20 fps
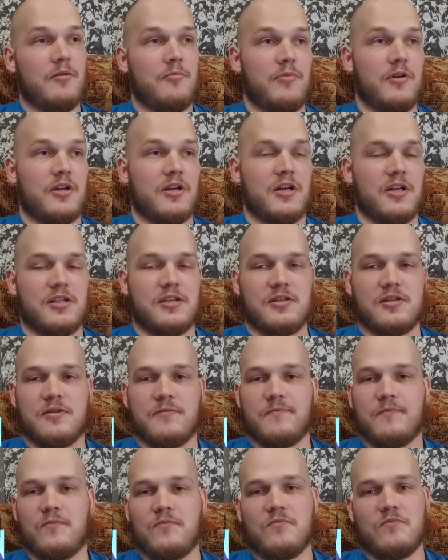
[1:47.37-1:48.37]

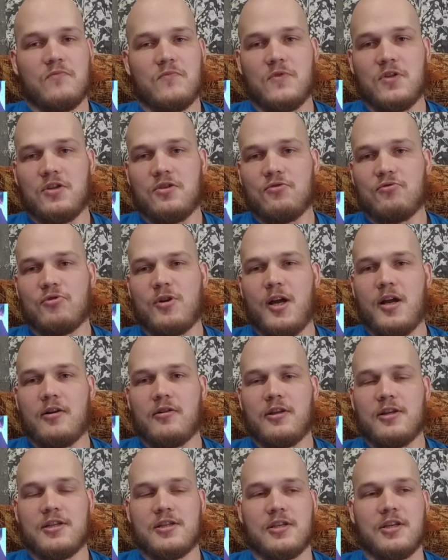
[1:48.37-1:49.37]
because you
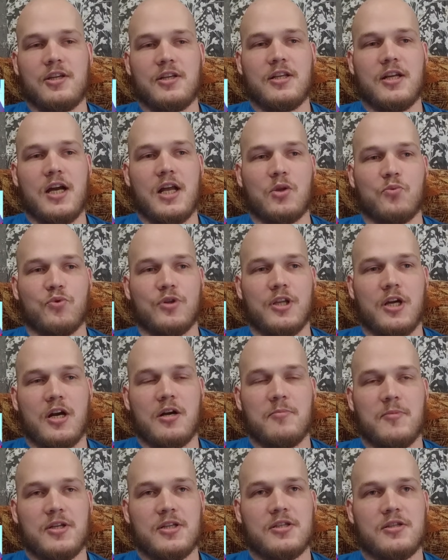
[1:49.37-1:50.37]
rarely see that with
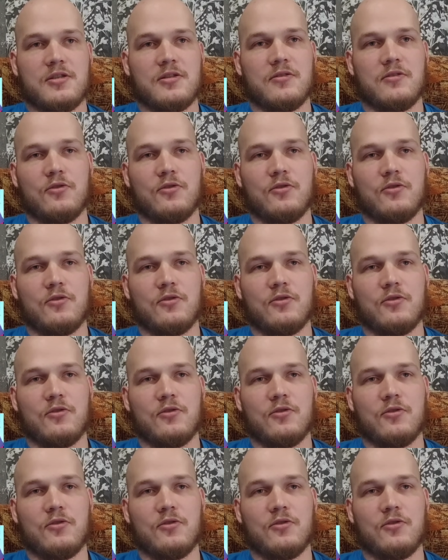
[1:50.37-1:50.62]
Ermes.